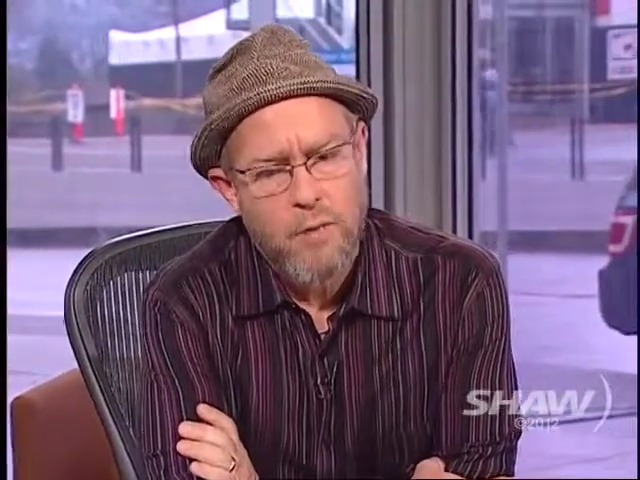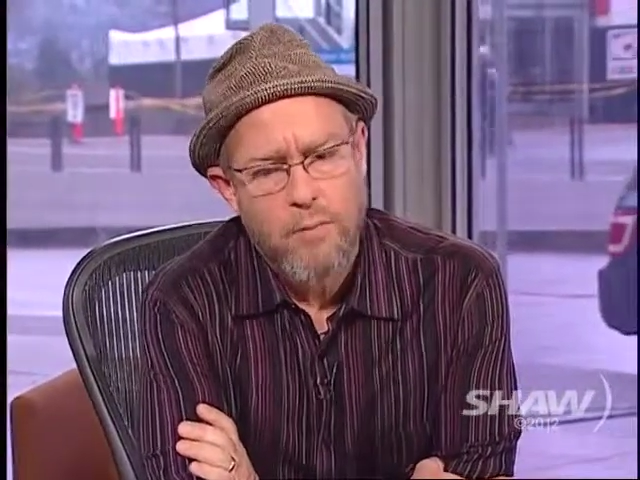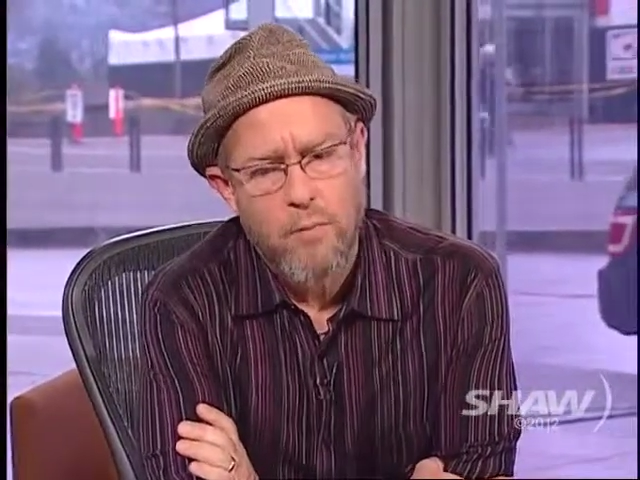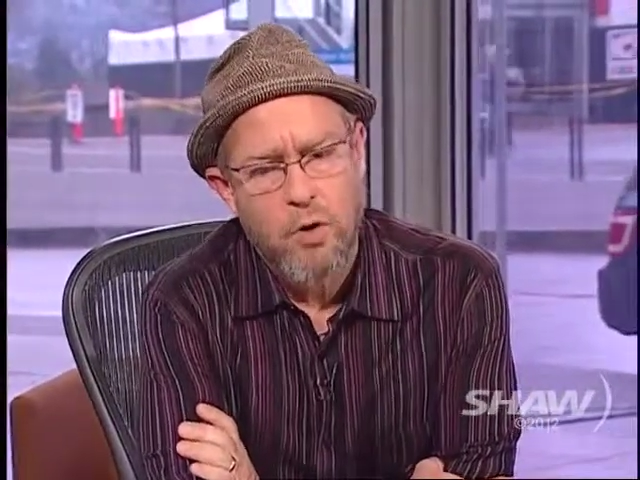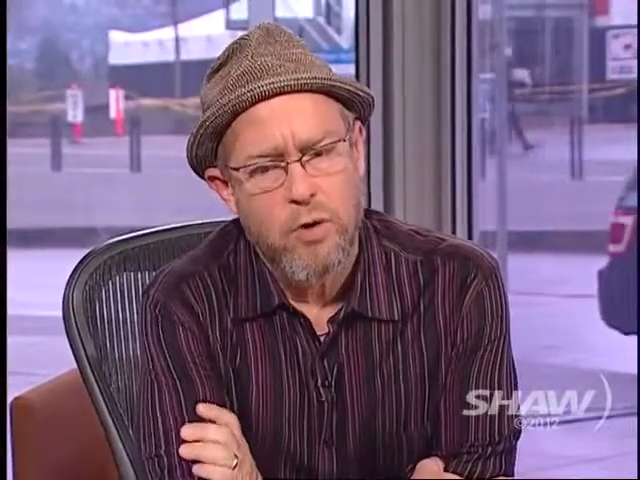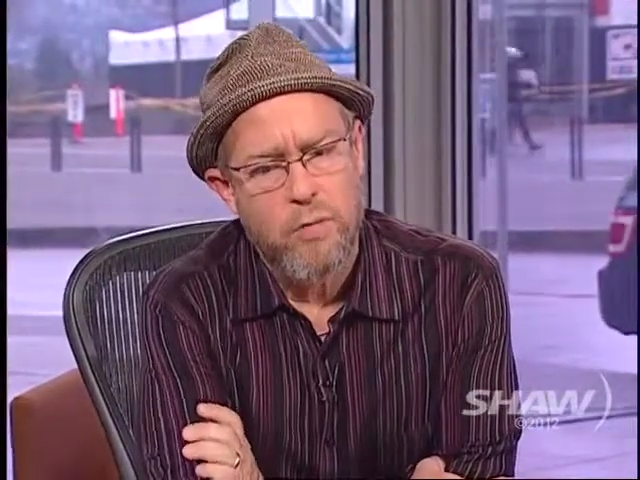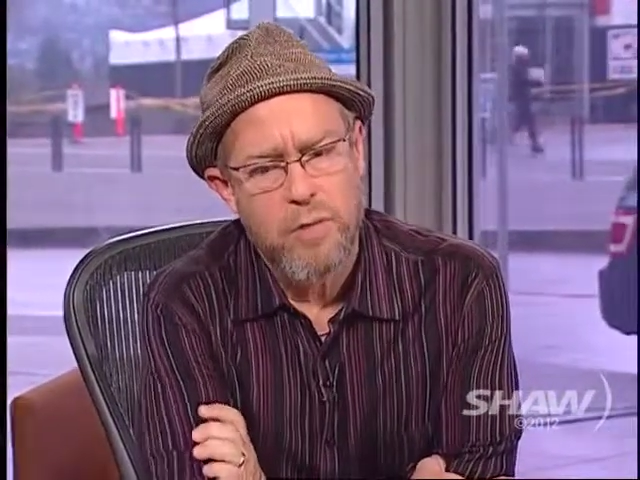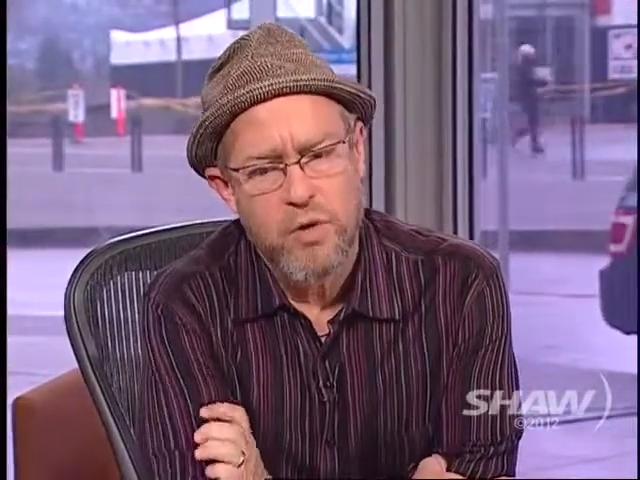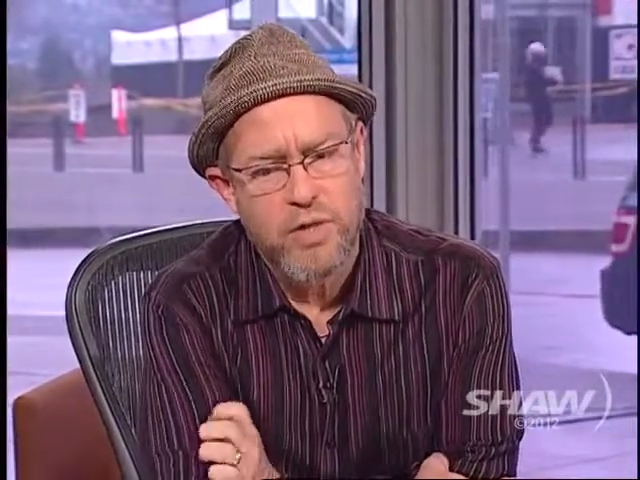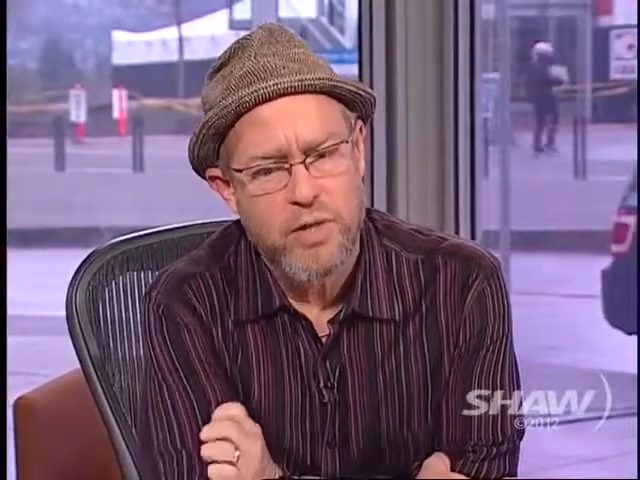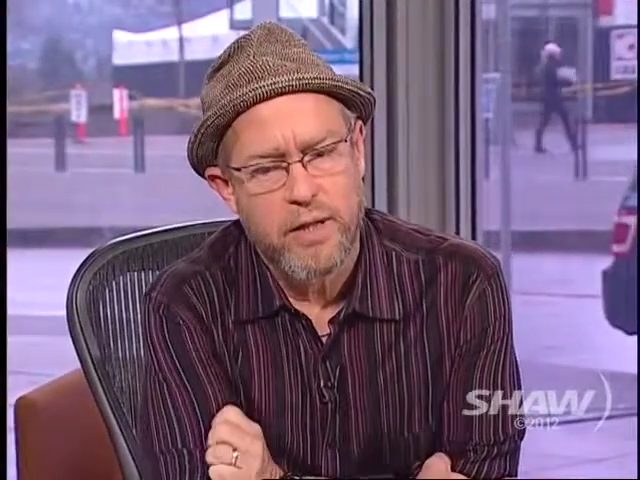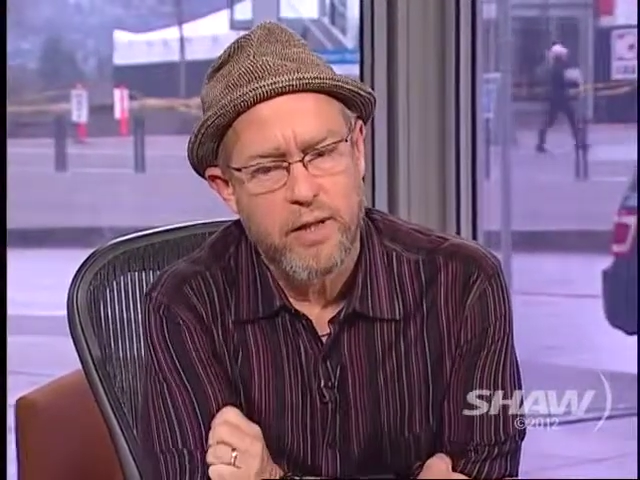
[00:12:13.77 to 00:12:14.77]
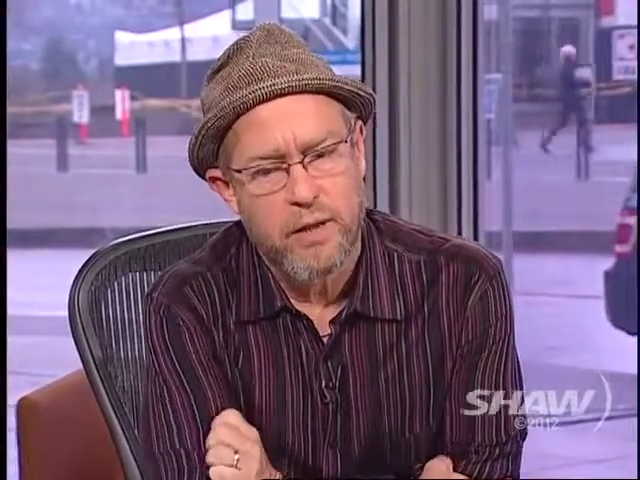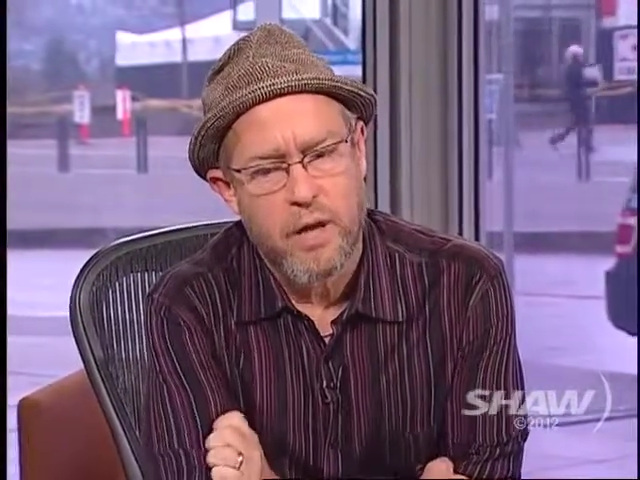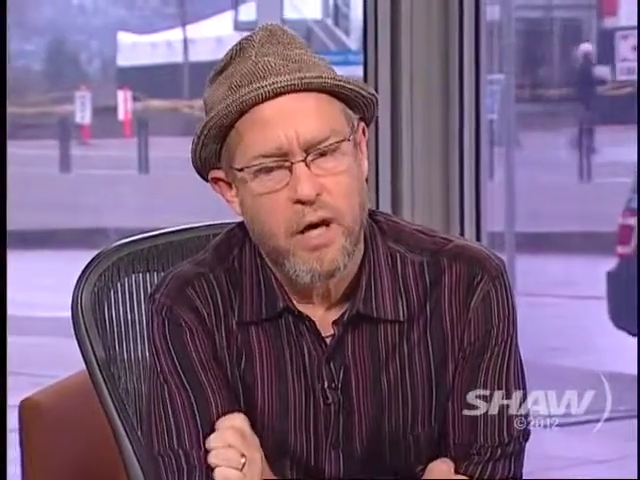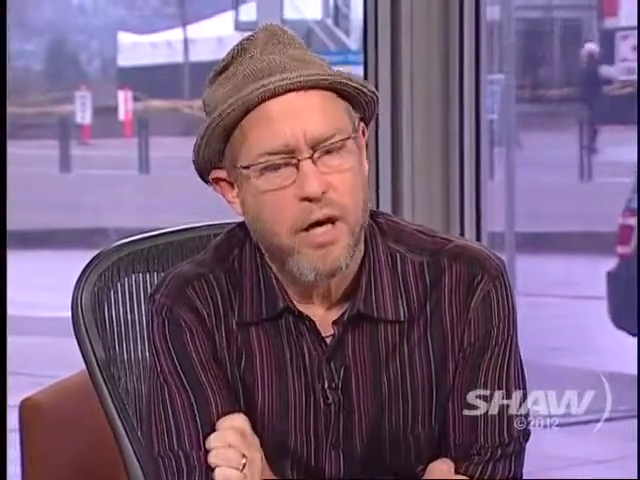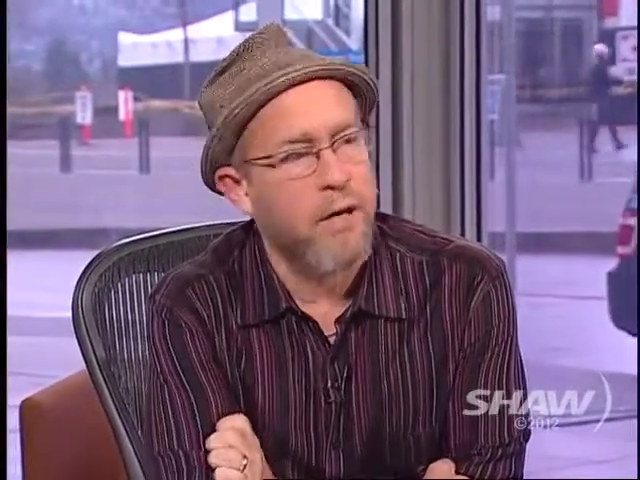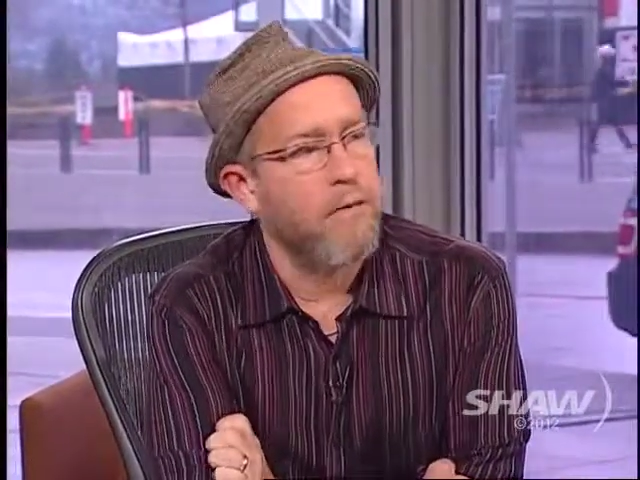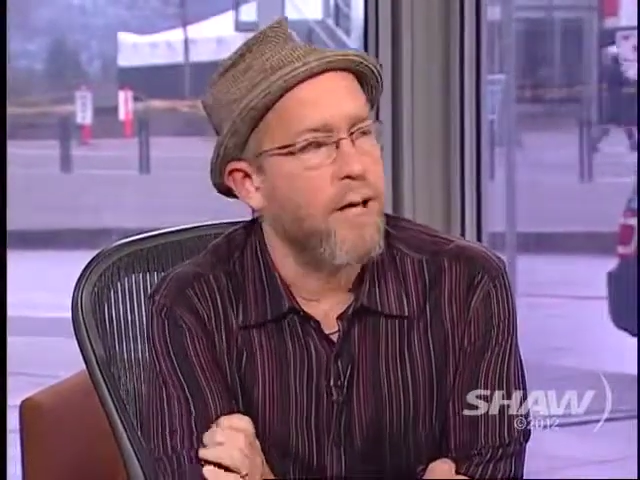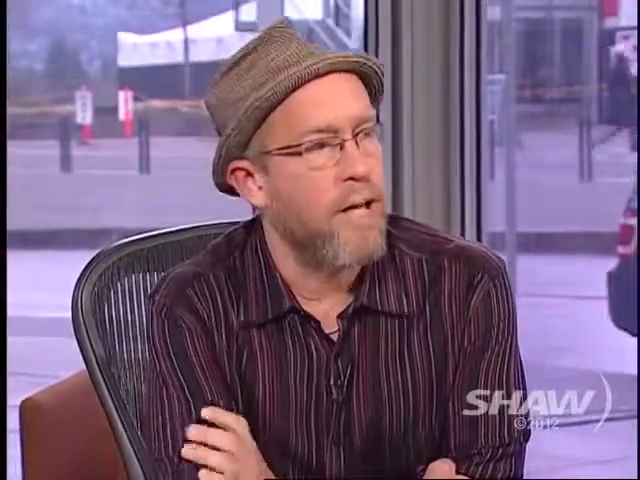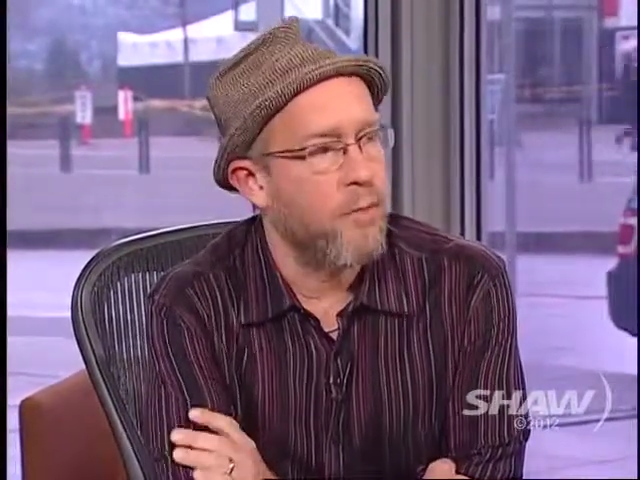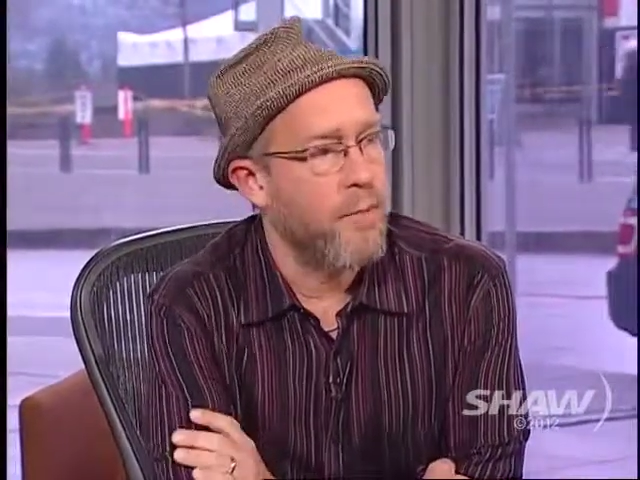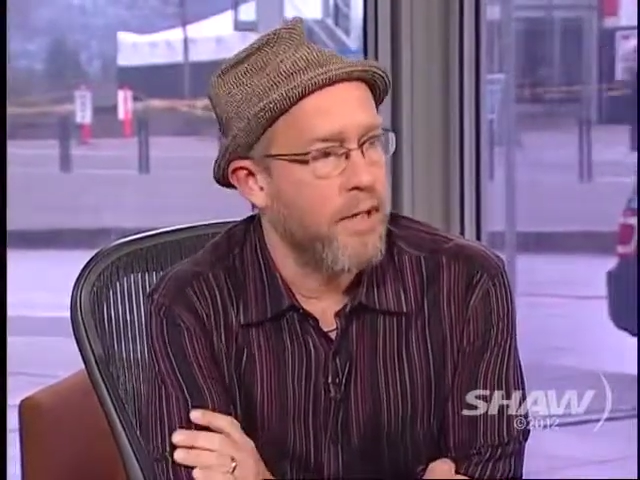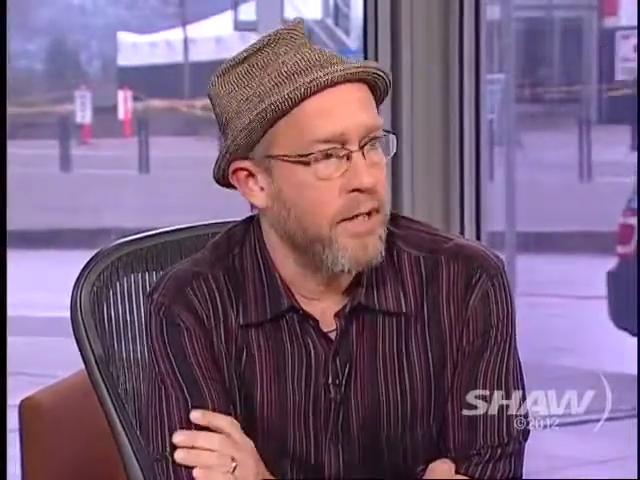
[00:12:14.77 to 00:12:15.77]
more music on
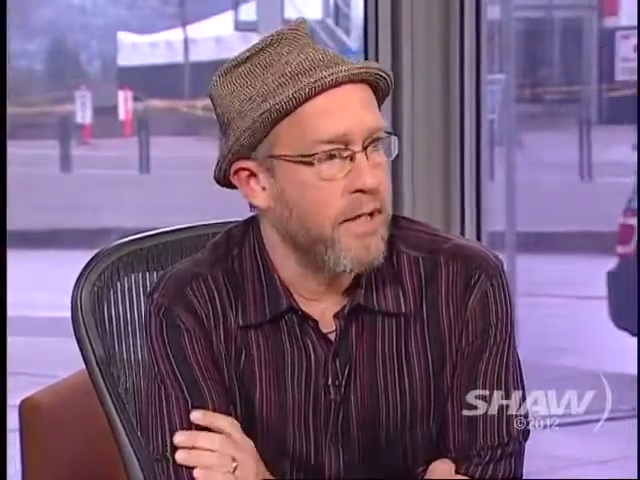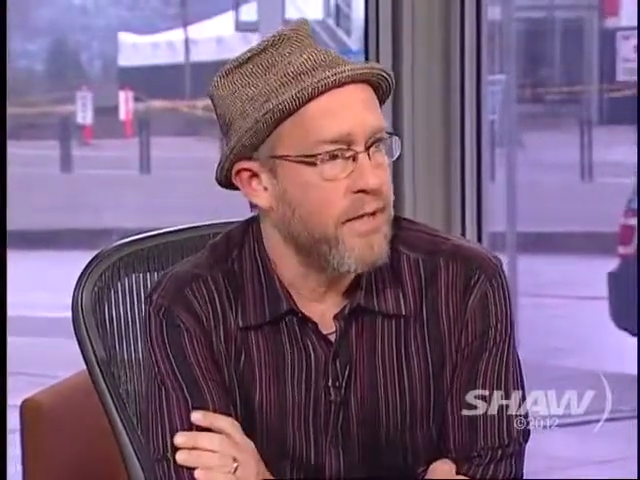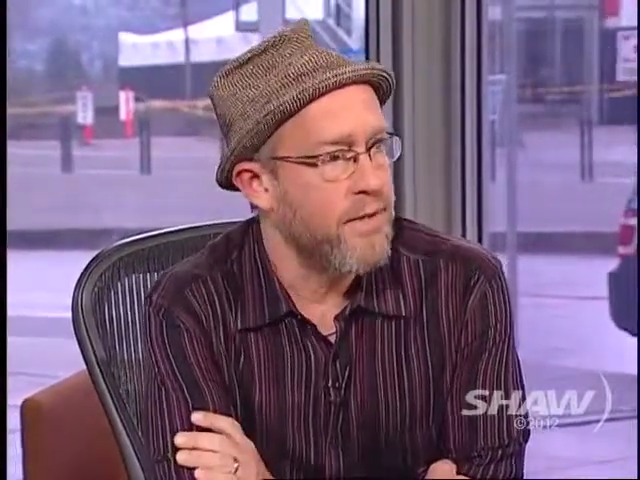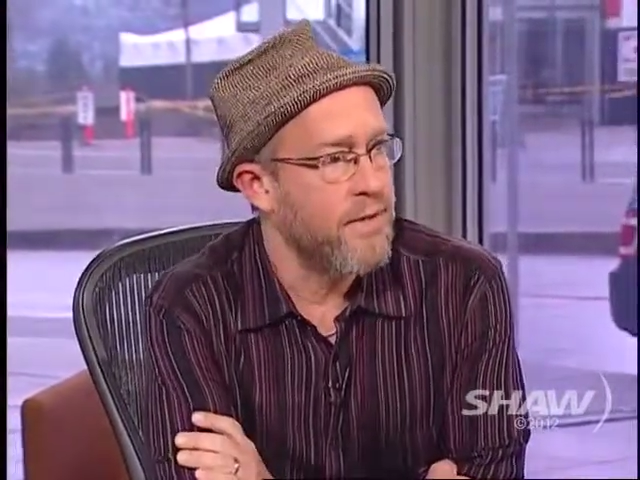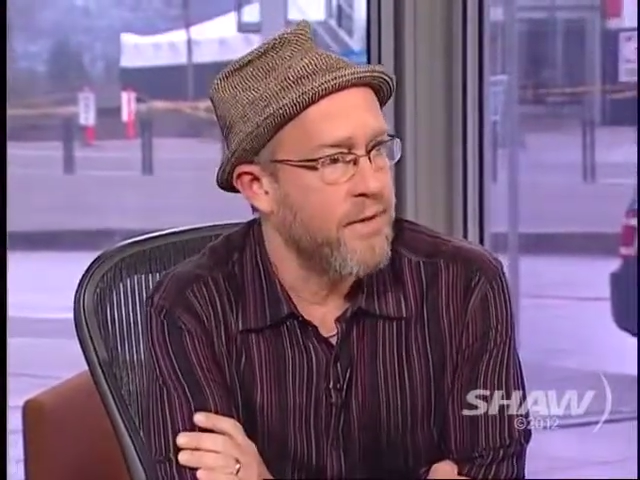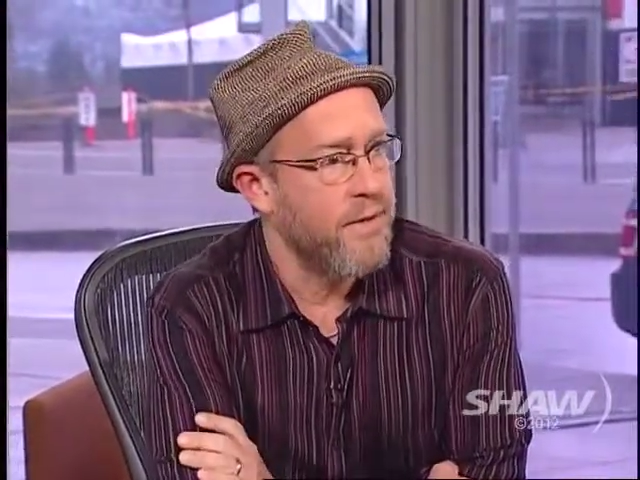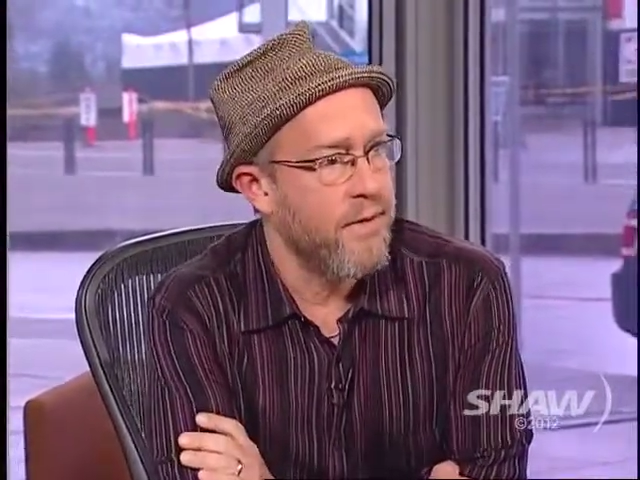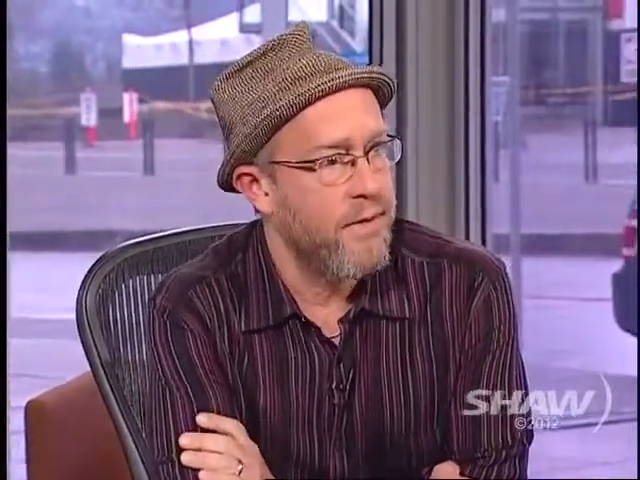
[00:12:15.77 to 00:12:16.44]
LPs